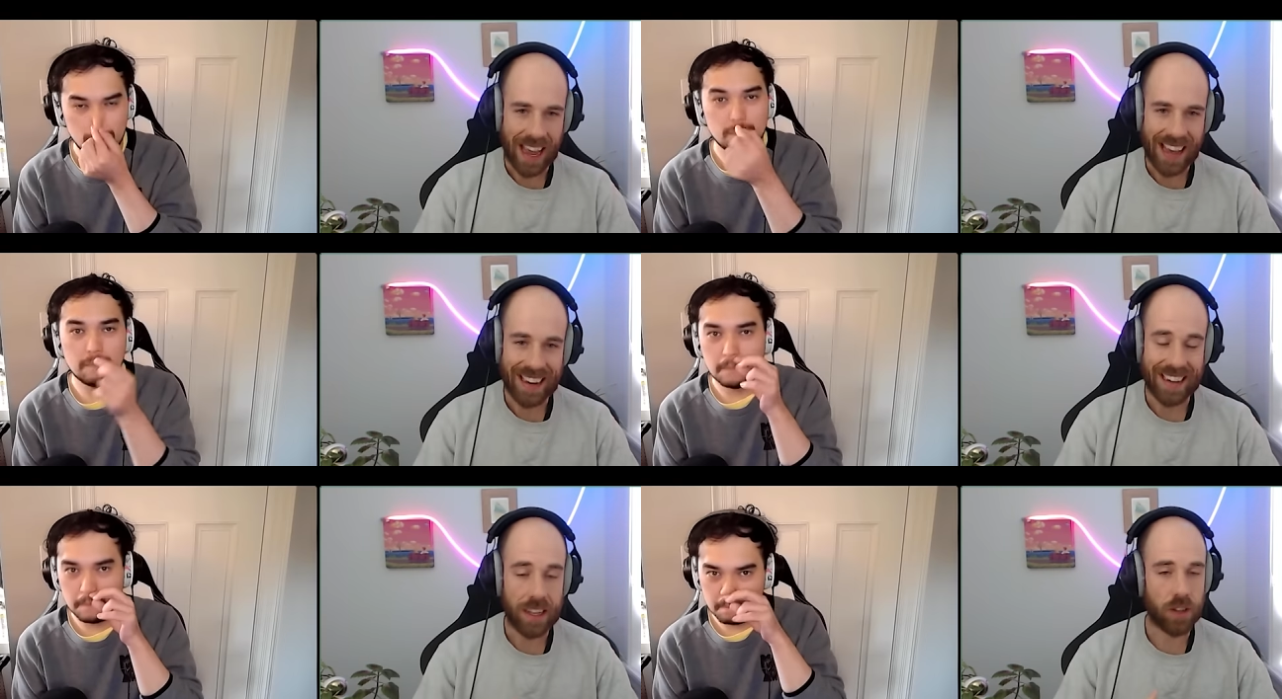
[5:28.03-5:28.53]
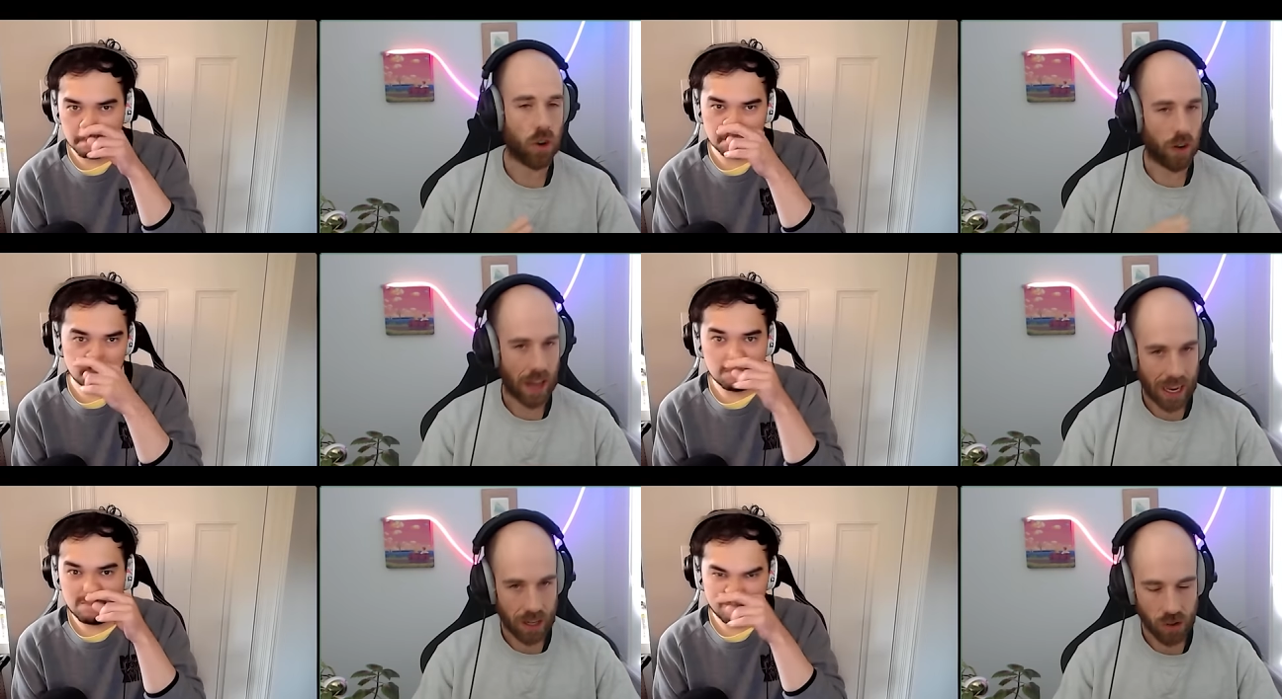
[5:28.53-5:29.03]
Speaker 1: at an
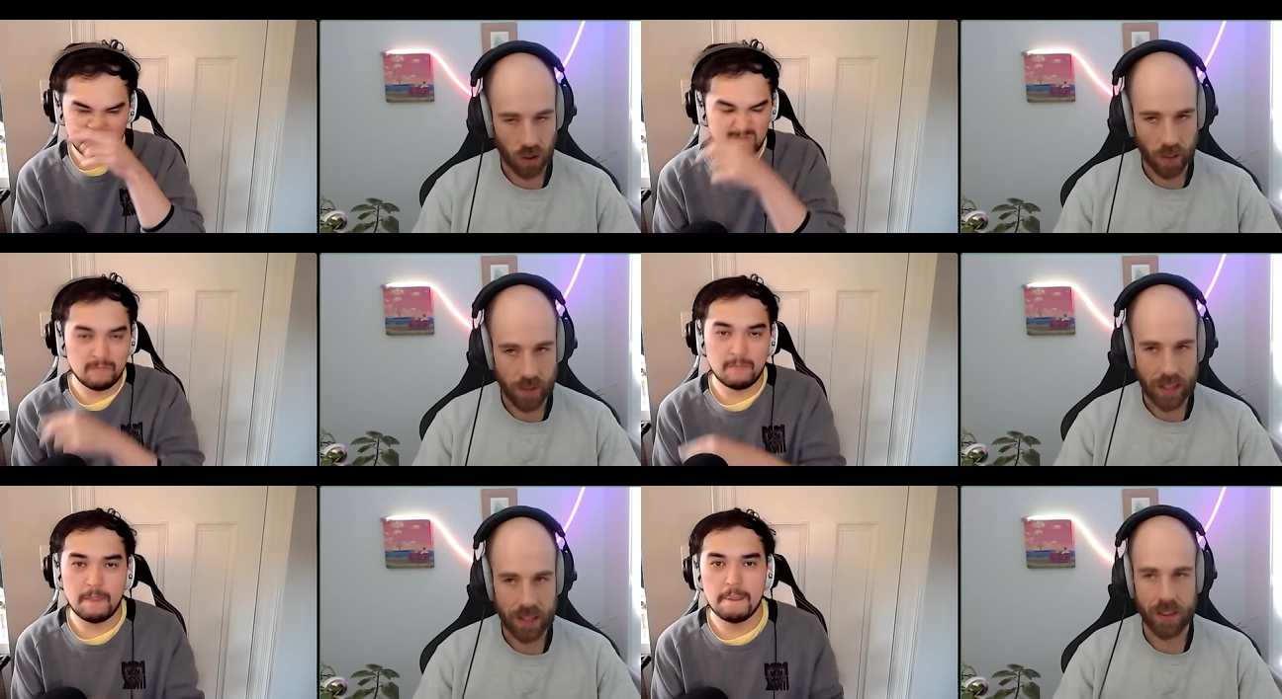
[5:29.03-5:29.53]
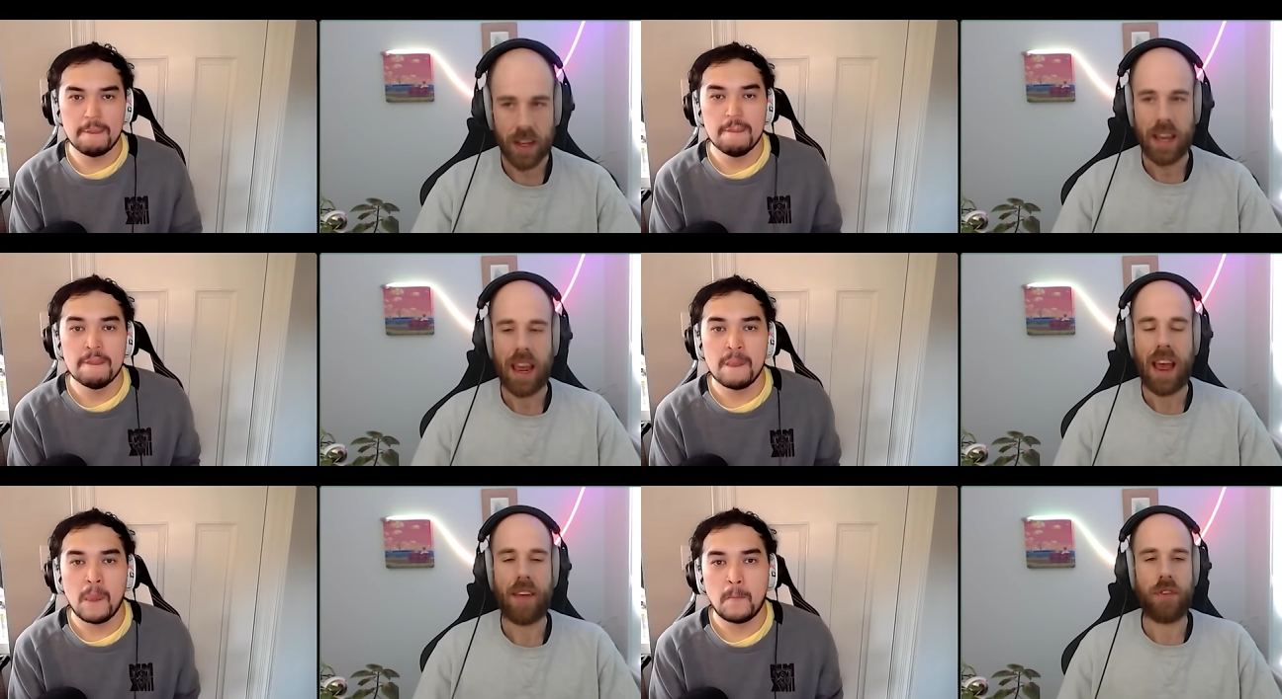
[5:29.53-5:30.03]
international event,
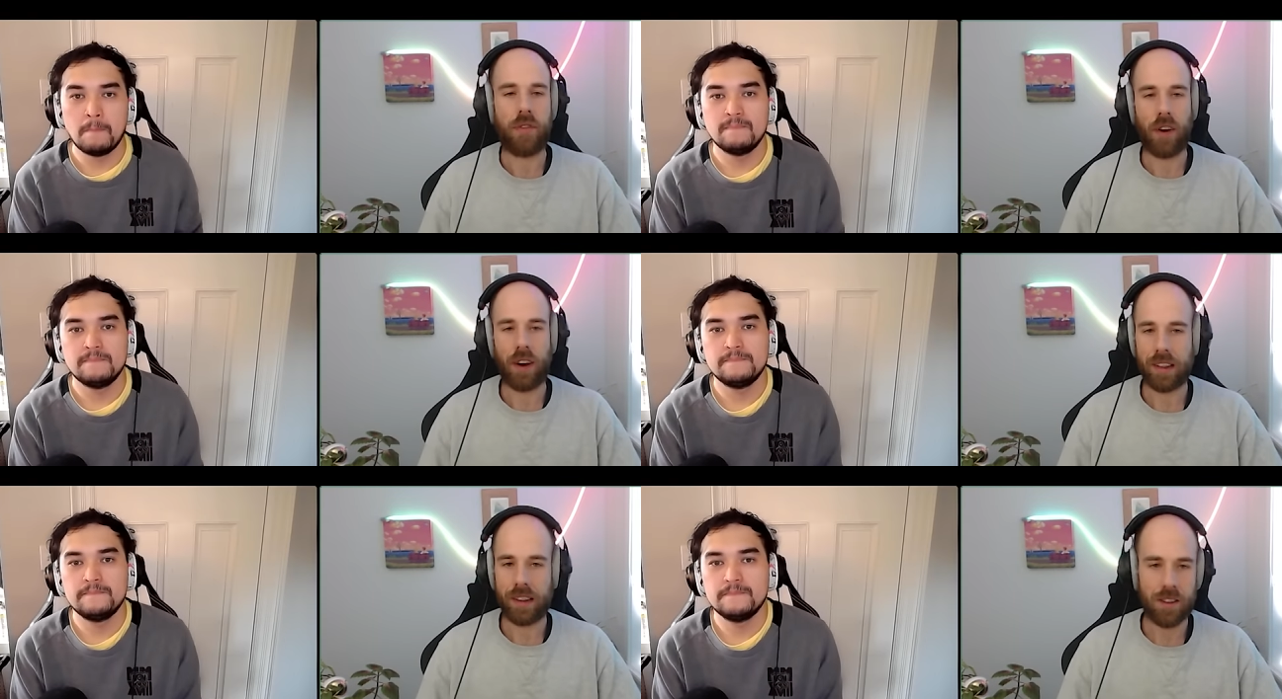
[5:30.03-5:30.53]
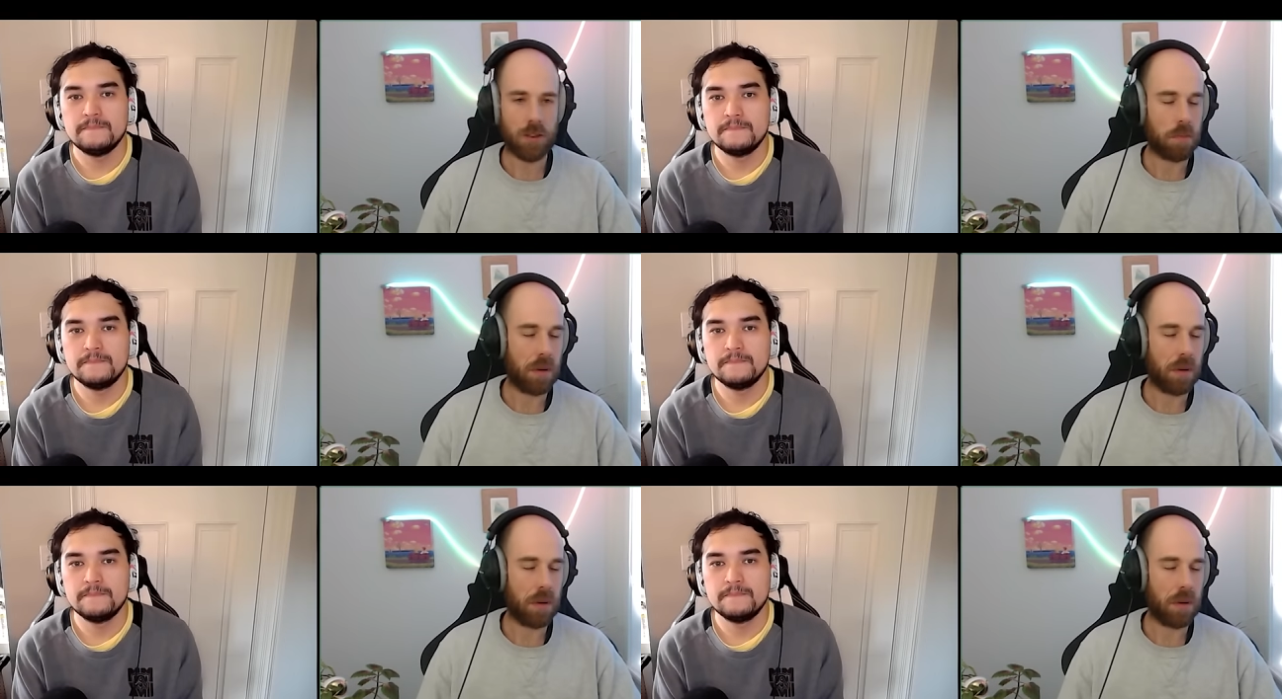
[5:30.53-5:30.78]
at the very least.